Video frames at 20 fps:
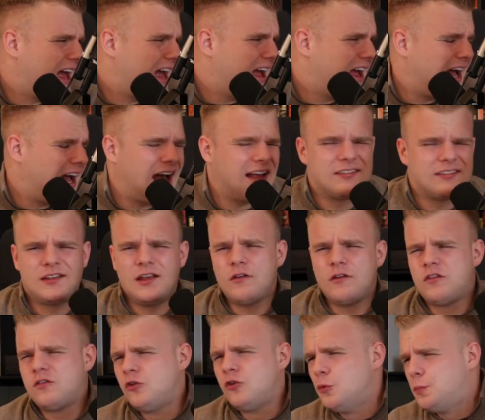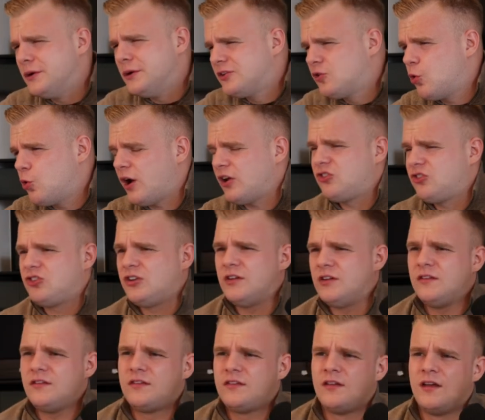asking stupid
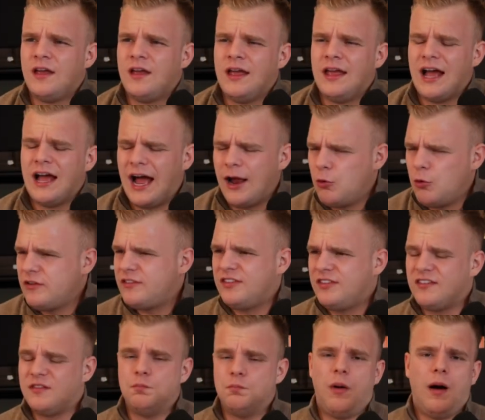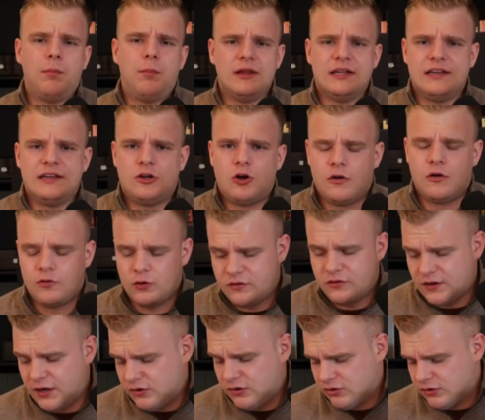questions. I was this bubbly
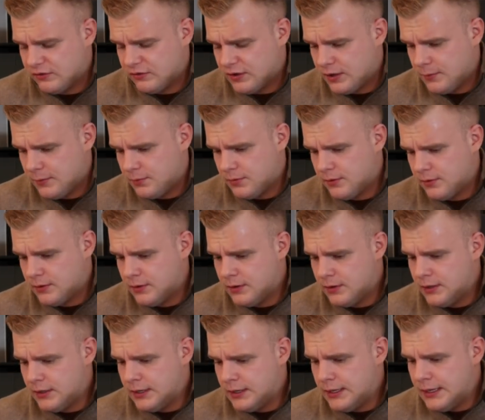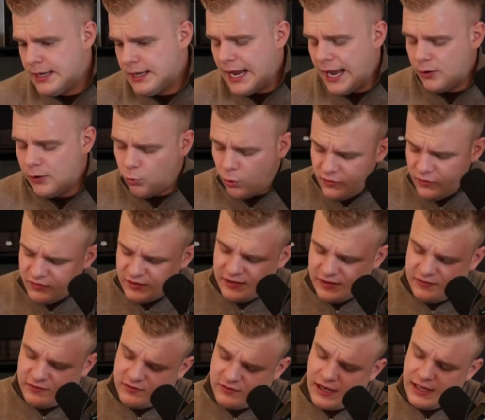conversation type. And once I
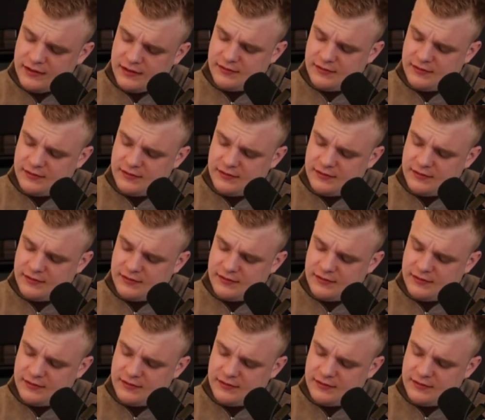sat